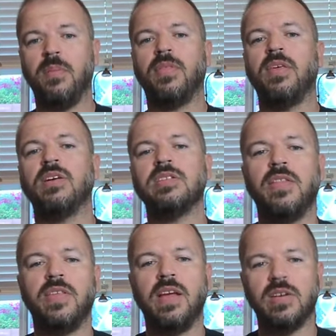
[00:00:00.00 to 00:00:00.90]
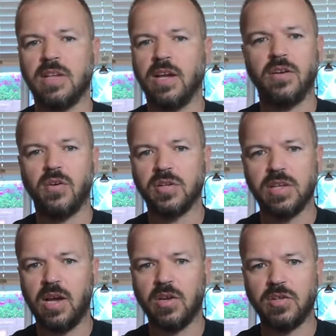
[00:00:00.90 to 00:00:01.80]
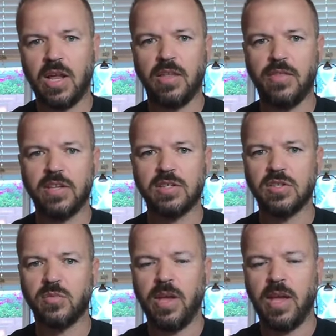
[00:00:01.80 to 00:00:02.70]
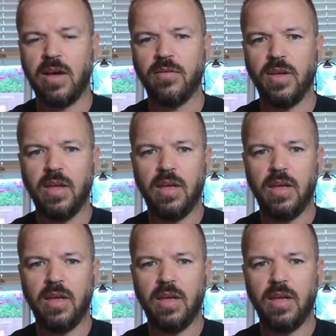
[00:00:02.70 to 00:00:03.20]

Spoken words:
but there's nothing else like Neurassage, not like this, because we have